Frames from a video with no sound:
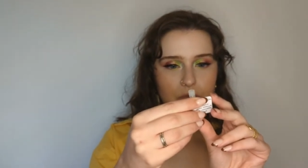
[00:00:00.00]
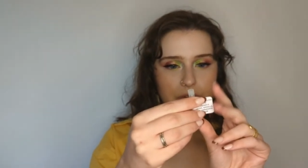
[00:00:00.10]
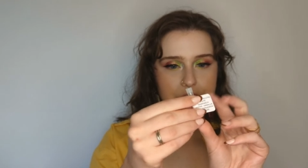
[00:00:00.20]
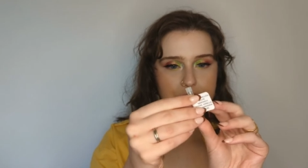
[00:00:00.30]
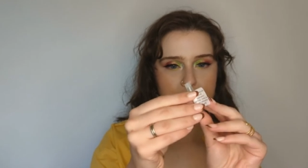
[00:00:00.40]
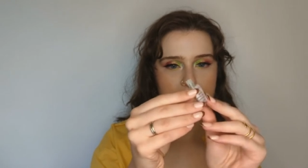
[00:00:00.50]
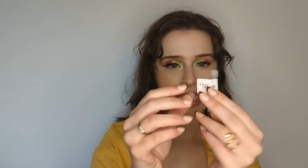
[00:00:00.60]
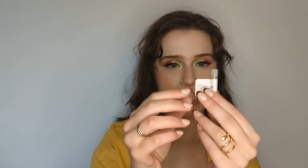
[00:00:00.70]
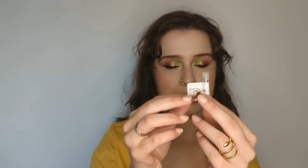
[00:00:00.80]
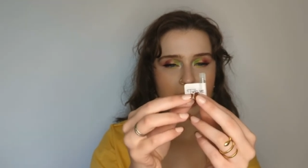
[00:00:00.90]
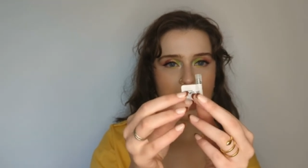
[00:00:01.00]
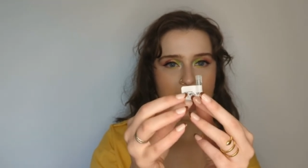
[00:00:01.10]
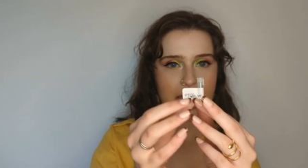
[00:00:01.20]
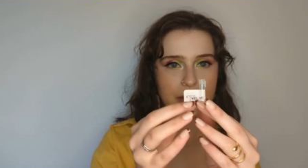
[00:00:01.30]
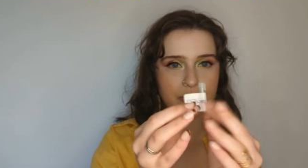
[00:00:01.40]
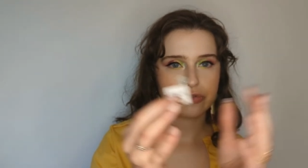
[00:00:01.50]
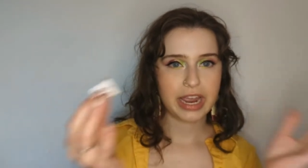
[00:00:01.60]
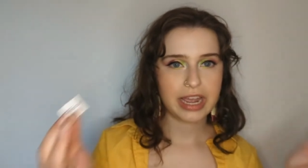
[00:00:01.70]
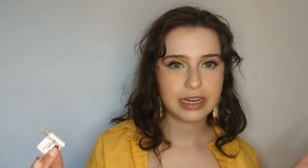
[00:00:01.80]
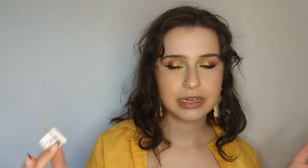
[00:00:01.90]
which is a
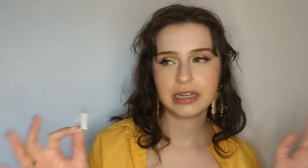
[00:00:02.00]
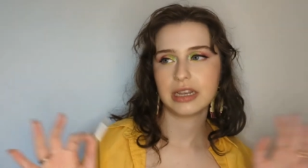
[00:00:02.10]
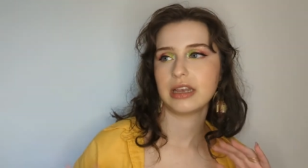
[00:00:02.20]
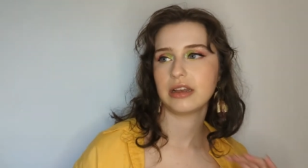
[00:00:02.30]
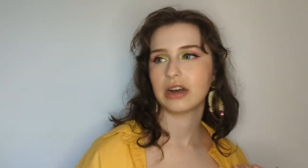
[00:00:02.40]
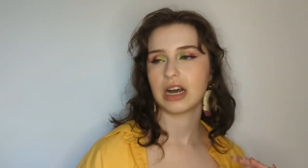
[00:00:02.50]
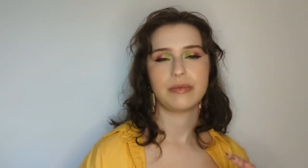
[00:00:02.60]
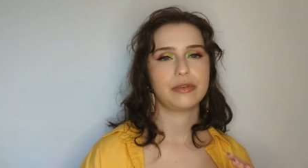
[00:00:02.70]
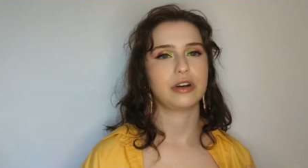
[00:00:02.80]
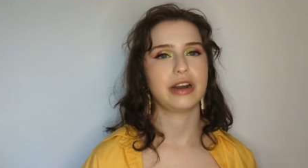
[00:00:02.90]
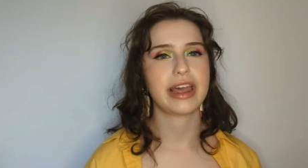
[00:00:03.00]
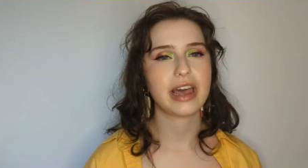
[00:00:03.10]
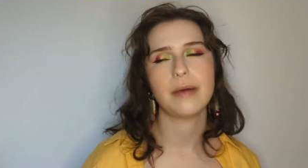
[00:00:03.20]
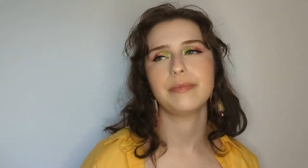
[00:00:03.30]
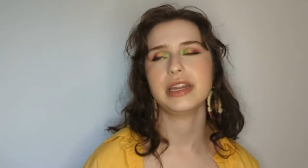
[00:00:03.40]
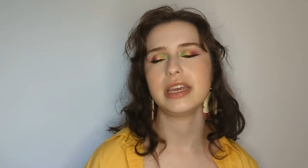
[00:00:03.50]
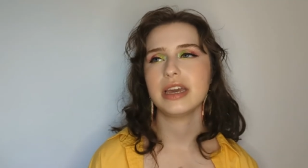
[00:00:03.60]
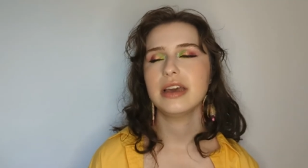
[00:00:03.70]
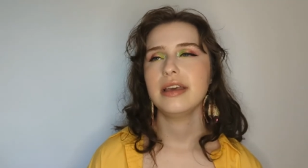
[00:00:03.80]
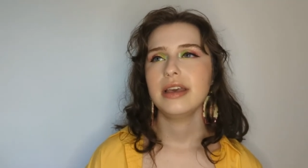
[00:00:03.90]
brand um, or a
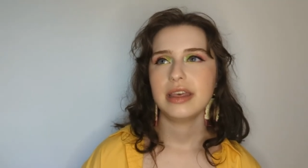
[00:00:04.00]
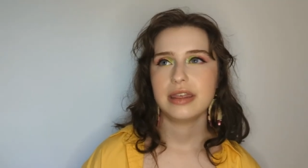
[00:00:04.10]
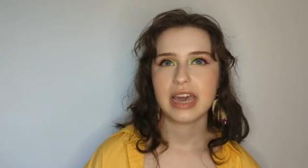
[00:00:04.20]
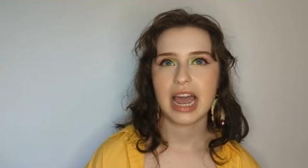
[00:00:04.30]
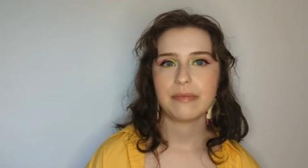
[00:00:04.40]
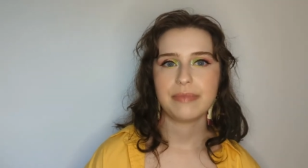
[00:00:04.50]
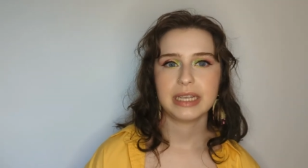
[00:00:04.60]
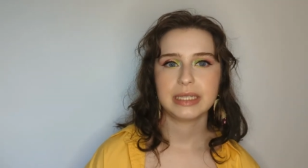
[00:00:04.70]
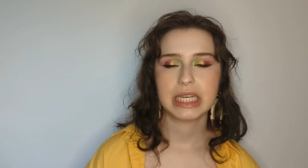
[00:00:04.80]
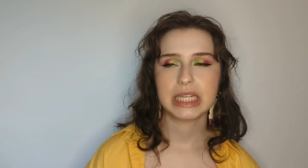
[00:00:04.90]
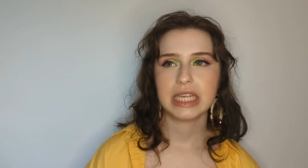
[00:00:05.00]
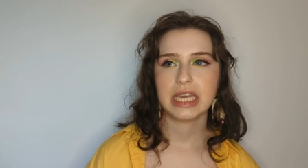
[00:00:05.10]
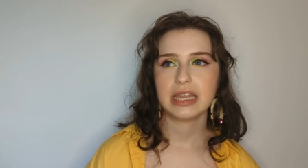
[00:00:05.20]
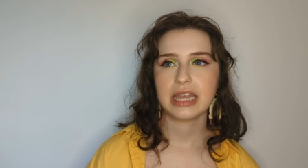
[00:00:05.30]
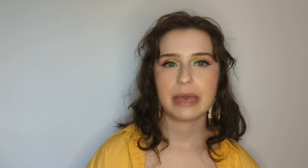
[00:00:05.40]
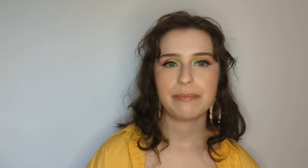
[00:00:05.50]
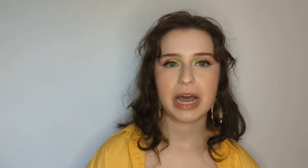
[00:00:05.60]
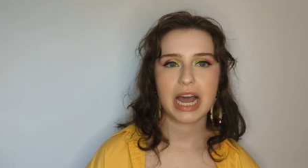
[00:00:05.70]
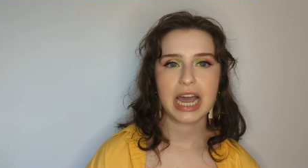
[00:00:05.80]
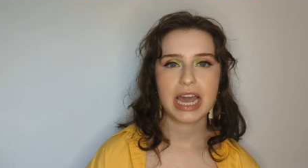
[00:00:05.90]
company that basically they
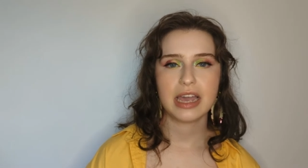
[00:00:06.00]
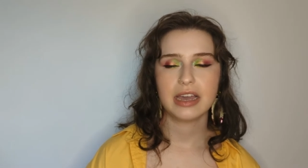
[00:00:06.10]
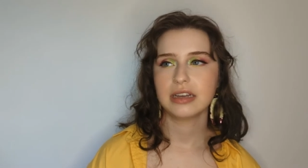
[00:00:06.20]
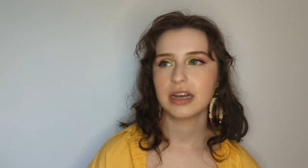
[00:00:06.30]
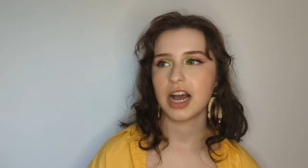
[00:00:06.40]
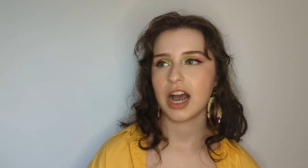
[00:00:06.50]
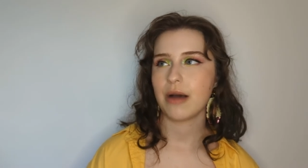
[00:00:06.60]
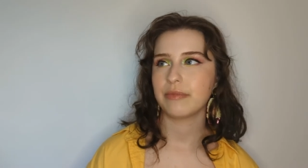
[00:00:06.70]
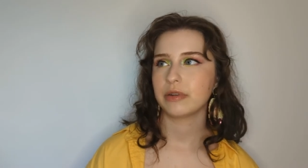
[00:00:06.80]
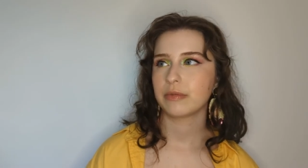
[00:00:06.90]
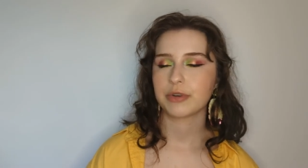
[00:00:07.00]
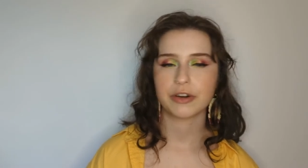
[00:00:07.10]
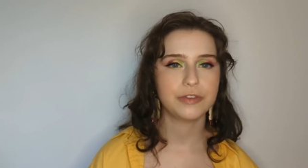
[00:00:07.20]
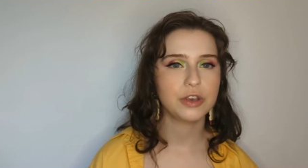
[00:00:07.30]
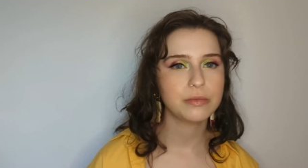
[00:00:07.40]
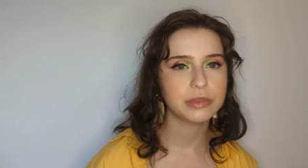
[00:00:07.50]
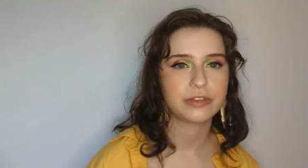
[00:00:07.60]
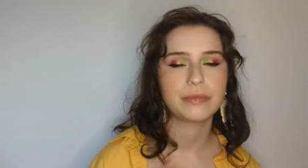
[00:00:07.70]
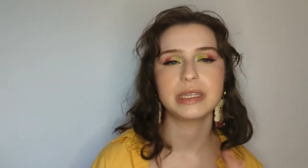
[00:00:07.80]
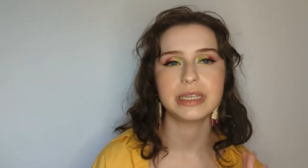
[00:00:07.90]
buy um,
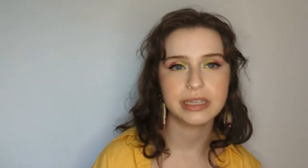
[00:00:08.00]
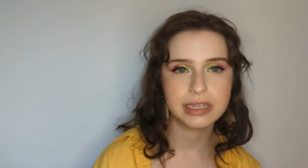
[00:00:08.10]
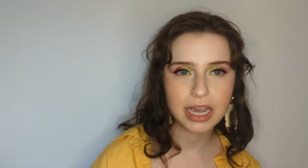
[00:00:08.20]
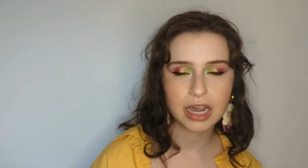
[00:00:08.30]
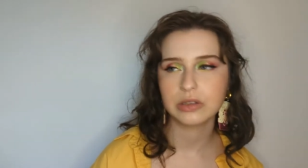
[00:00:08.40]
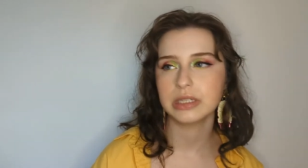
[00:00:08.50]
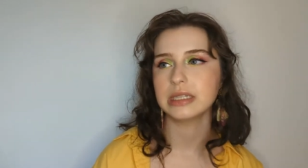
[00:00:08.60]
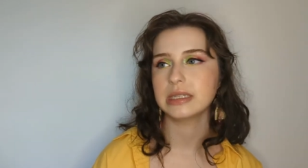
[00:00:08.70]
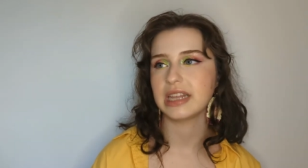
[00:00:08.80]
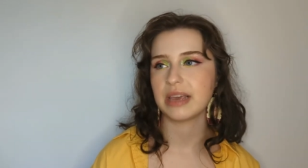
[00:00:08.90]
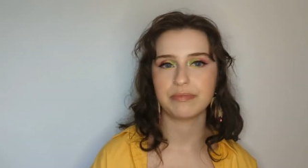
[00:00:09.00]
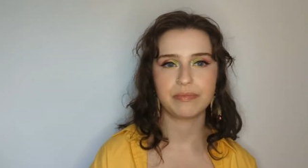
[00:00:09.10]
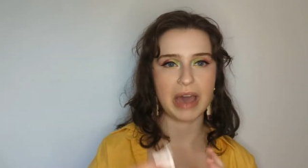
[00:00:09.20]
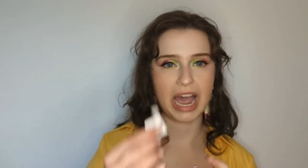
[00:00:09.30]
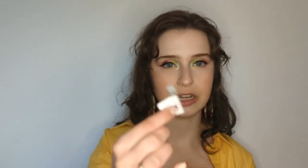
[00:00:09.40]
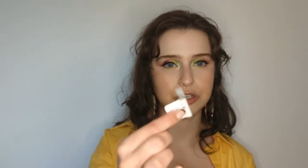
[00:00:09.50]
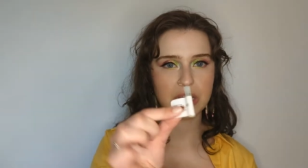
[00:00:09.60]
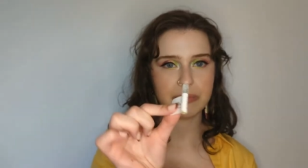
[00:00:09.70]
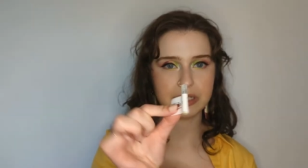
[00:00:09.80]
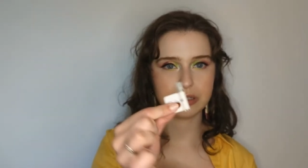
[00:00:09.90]
perfumes from these indie houses. They package
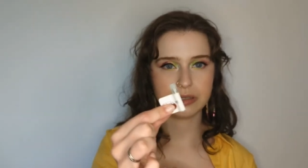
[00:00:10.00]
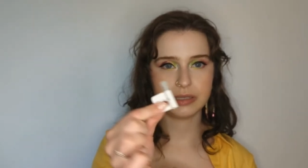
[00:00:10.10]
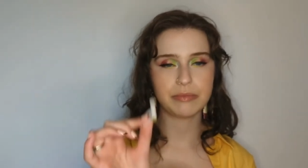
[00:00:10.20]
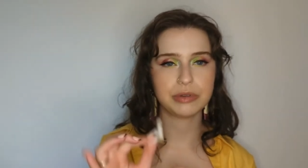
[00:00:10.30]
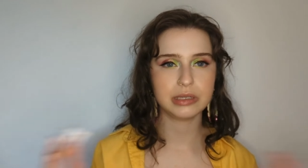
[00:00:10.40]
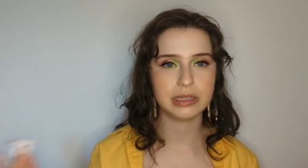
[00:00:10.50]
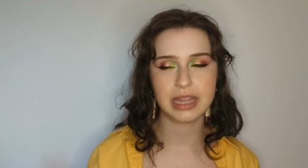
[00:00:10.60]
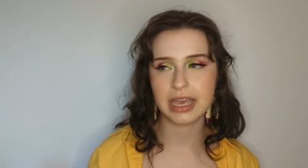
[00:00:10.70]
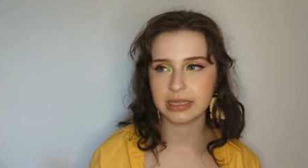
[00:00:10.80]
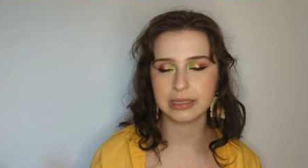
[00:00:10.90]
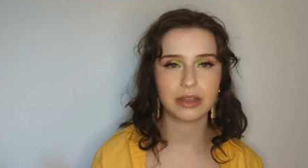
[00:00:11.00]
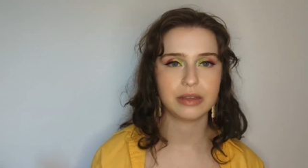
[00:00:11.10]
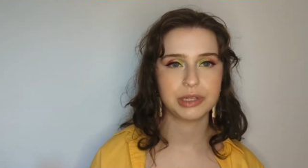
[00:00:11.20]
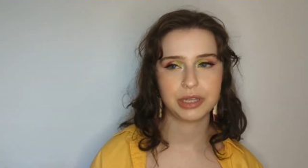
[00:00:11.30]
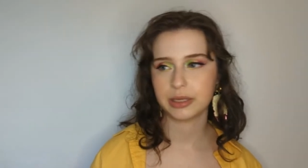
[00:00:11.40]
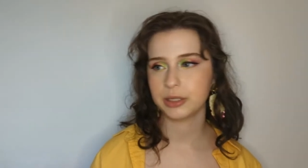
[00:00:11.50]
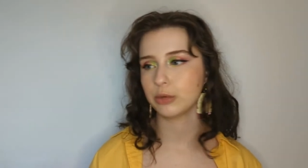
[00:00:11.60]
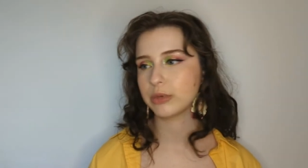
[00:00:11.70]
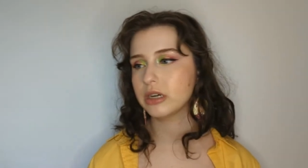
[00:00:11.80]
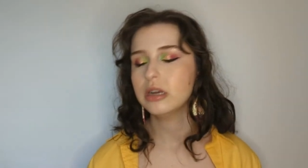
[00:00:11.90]
them into little samples and then they can sell them to the
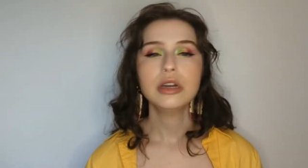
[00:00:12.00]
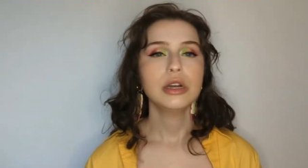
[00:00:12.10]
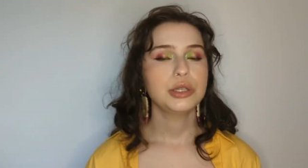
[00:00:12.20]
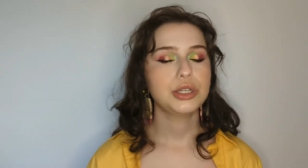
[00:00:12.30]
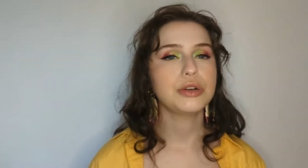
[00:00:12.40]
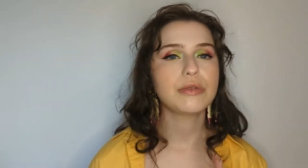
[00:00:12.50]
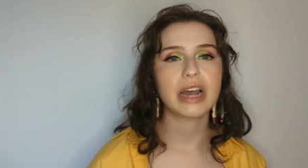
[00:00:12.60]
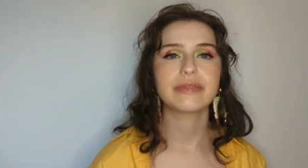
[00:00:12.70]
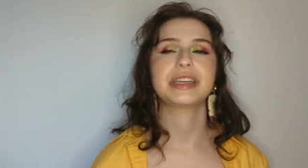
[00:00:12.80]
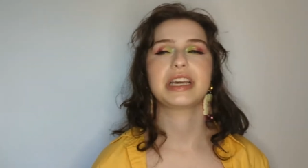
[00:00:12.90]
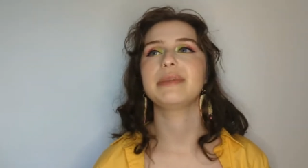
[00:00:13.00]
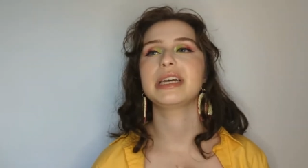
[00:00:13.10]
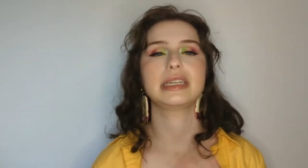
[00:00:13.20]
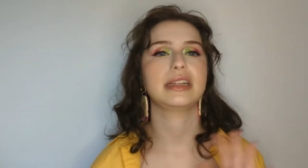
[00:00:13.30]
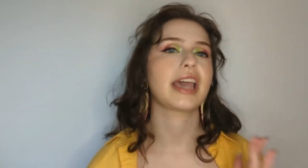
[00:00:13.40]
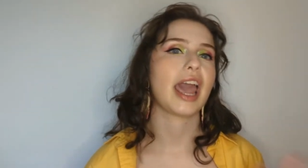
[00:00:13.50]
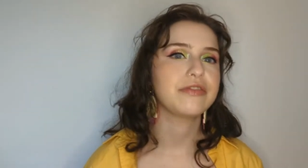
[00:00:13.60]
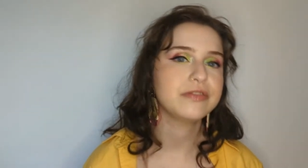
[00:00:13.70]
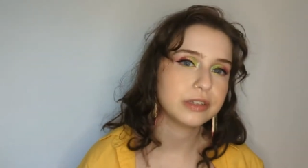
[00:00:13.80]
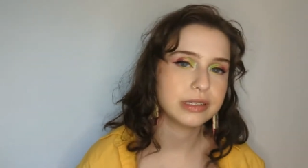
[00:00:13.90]
consumer. So you don't have to commit to like
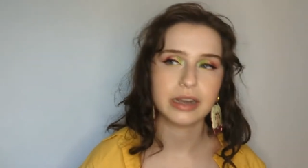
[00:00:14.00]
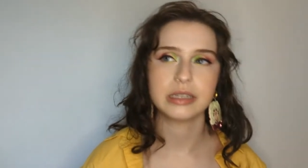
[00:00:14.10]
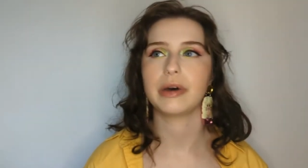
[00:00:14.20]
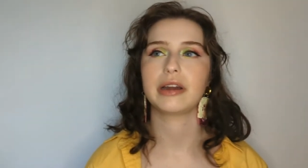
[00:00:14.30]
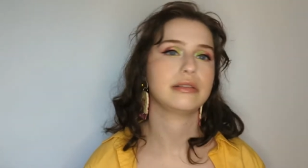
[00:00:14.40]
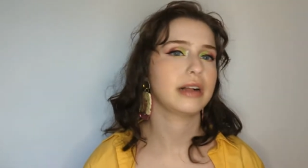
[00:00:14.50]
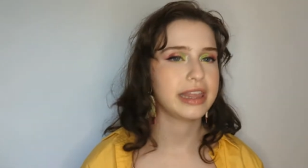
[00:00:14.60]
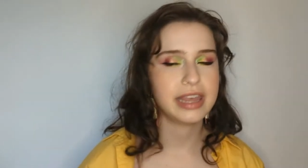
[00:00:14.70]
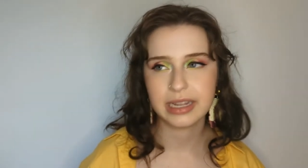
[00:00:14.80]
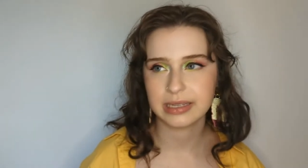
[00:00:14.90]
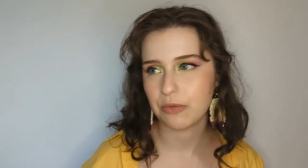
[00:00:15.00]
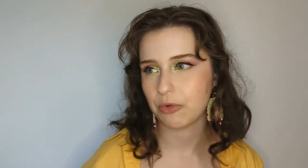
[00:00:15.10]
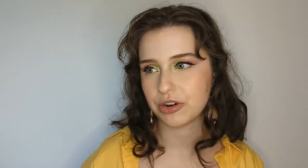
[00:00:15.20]
a full-size bottle. I think it's a